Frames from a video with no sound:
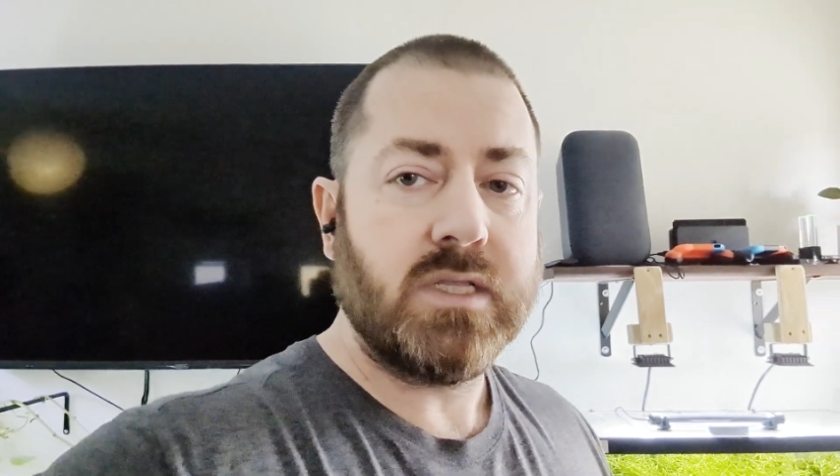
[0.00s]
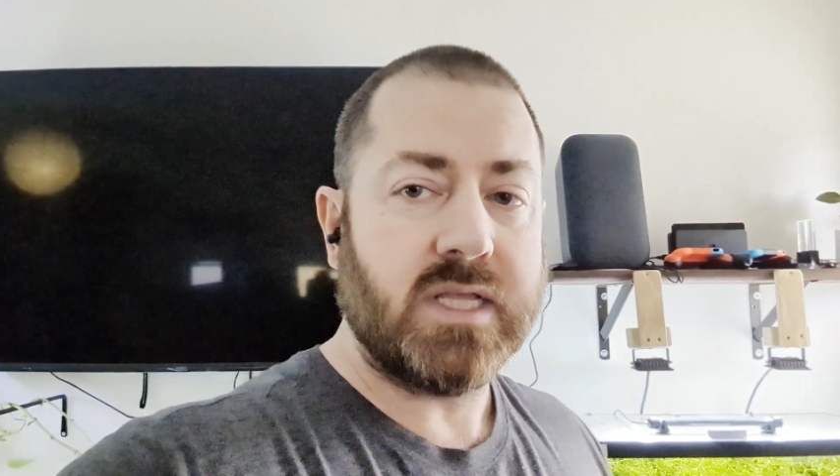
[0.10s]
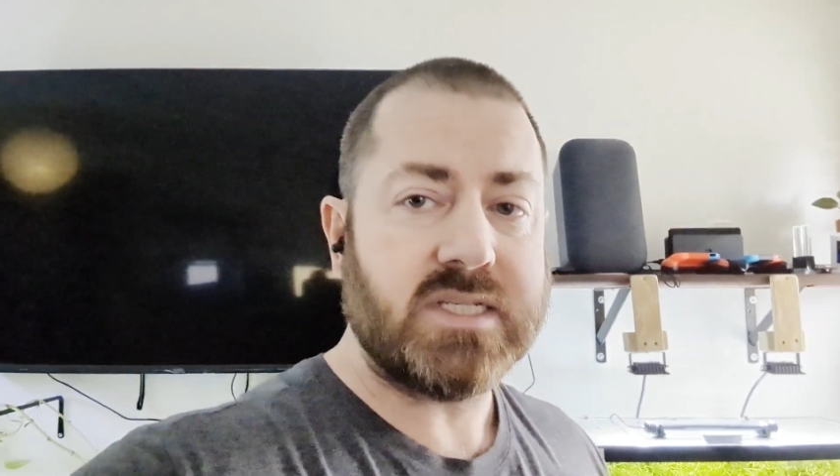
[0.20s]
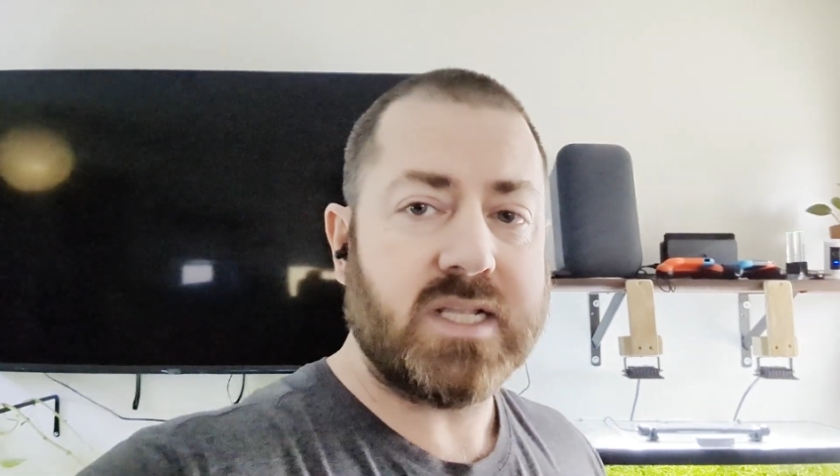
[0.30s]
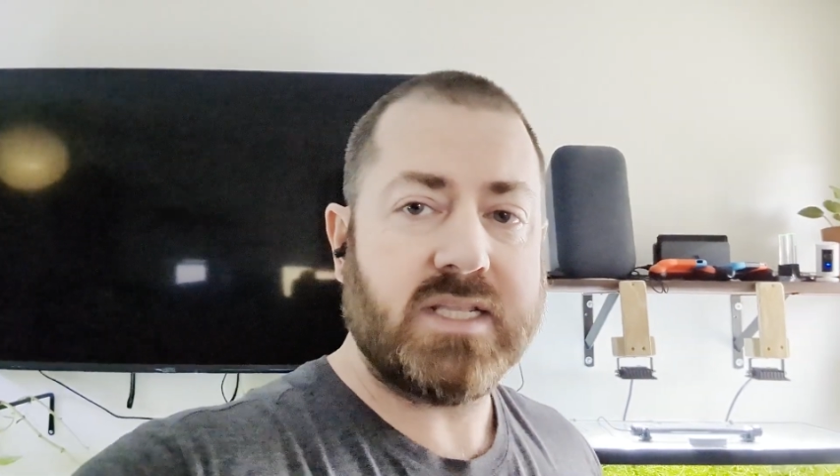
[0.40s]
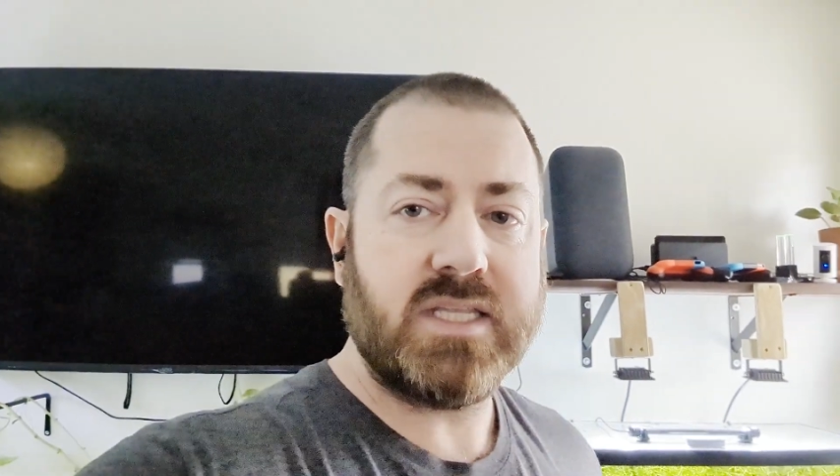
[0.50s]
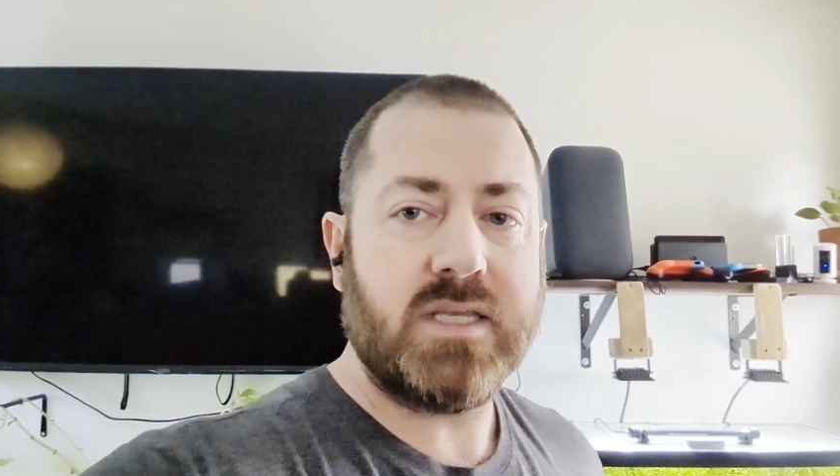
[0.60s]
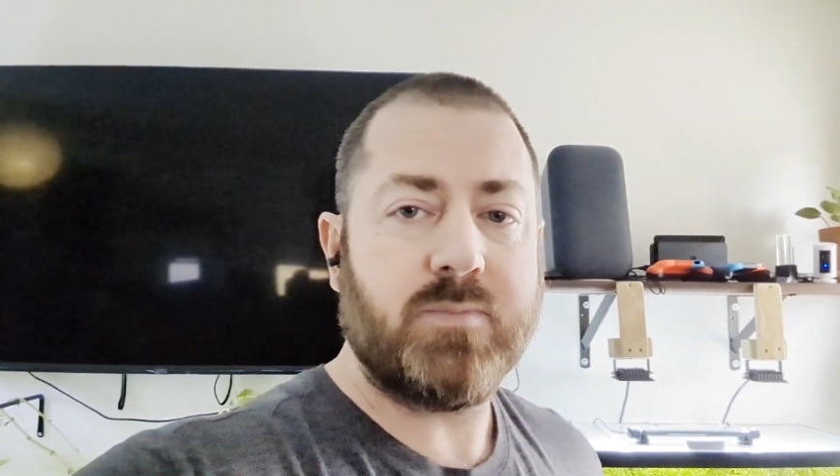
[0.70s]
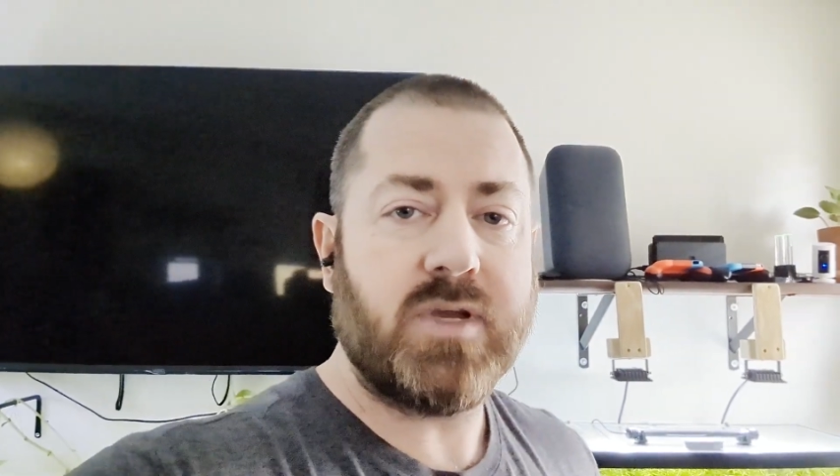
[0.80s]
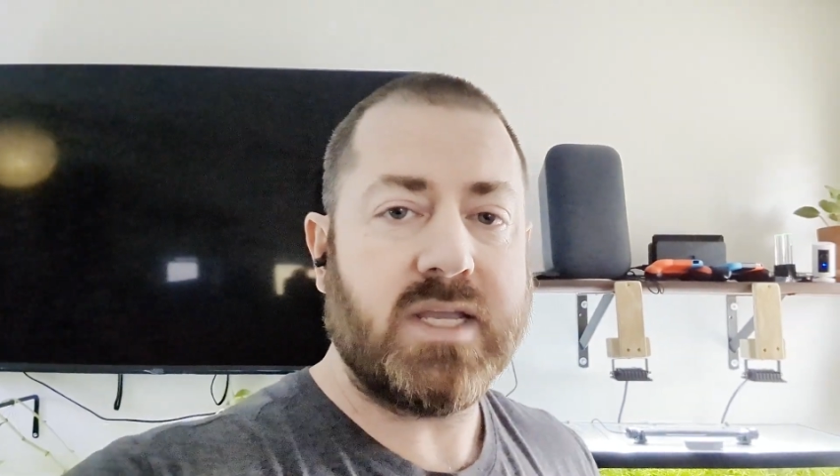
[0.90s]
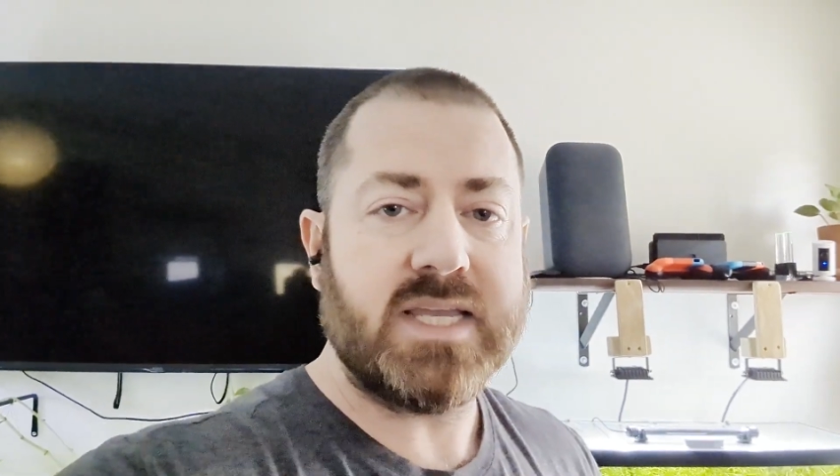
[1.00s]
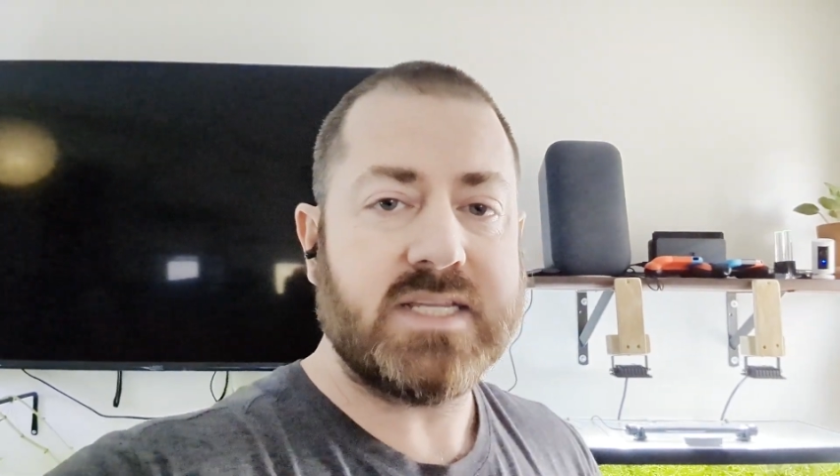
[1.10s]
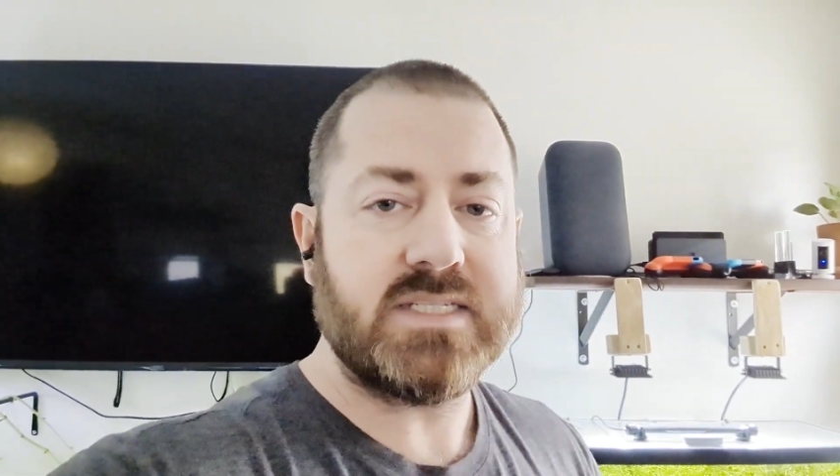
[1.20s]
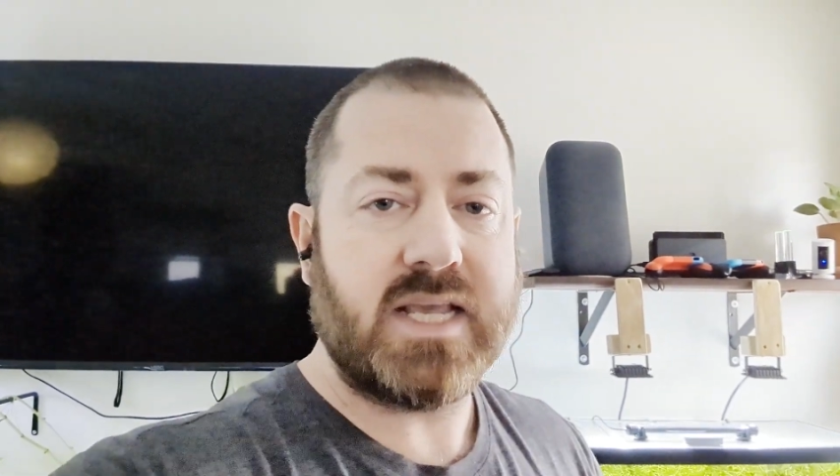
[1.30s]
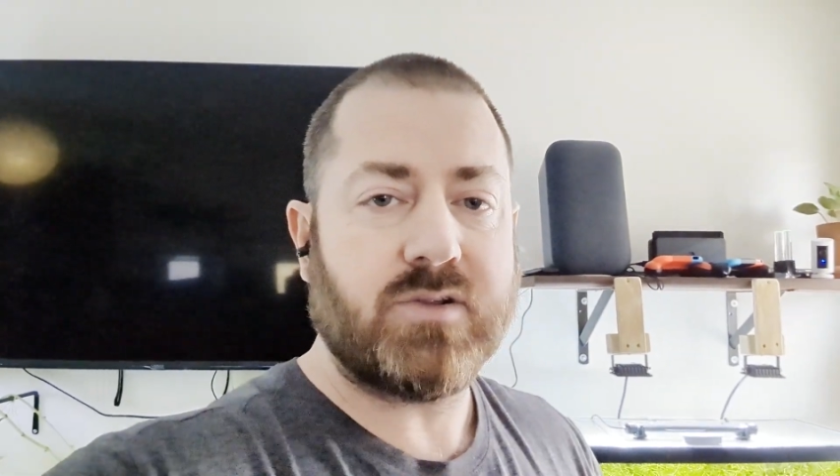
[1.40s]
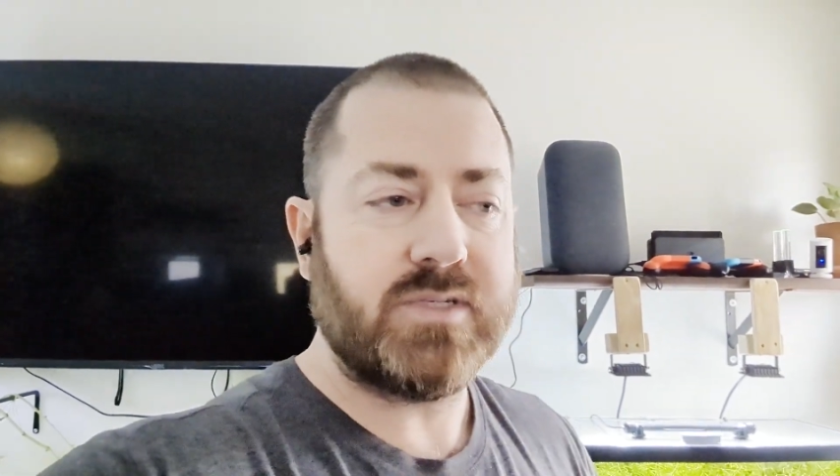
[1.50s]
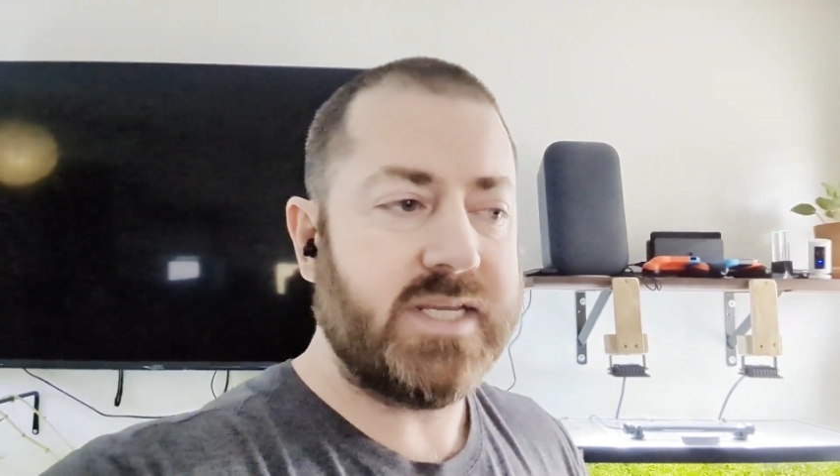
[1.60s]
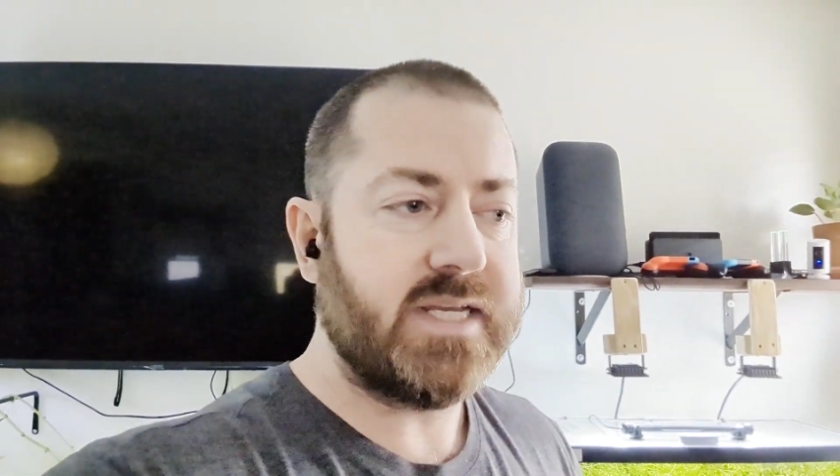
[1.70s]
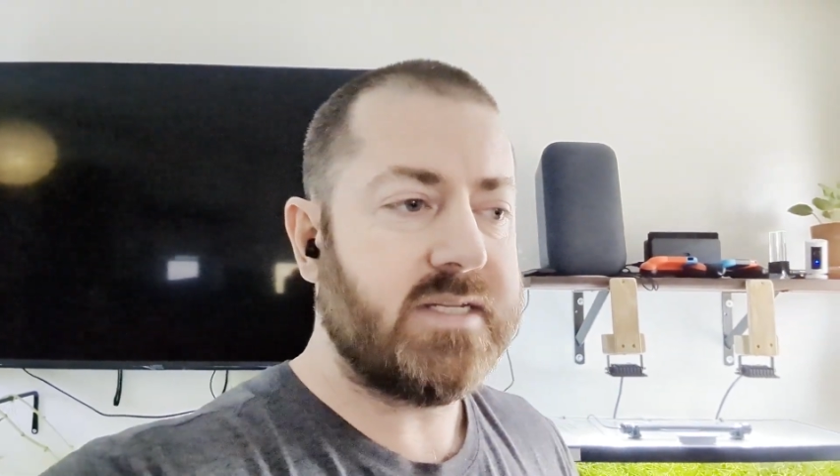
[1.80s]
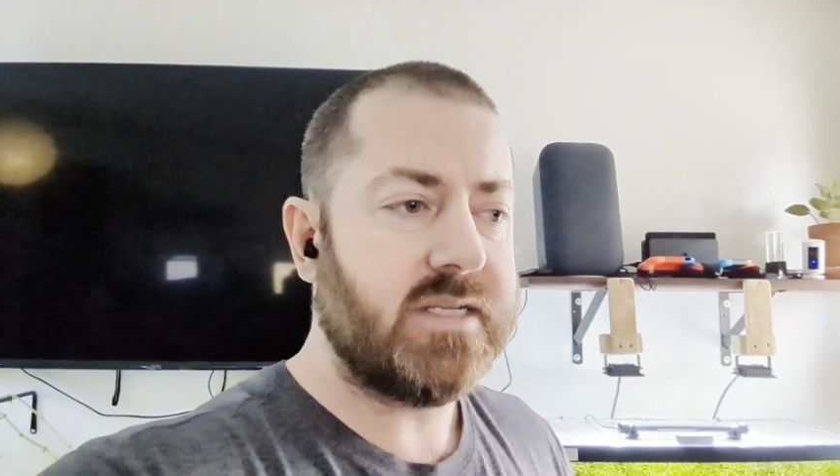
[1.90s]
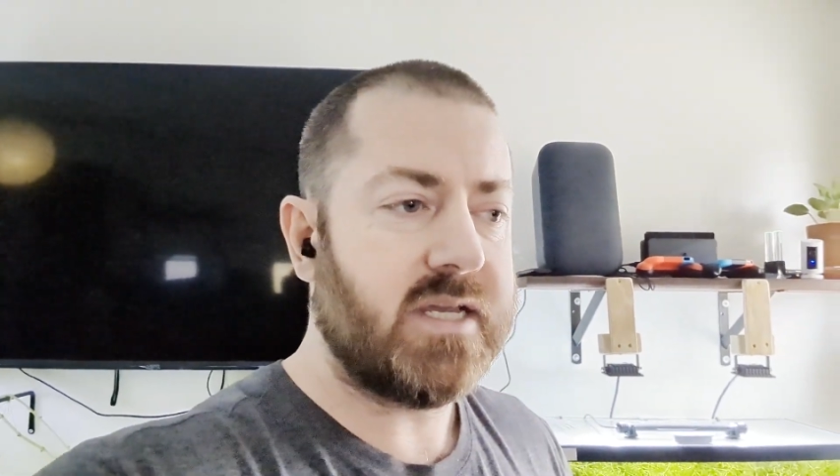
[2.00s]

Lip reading: Let's let them get settled in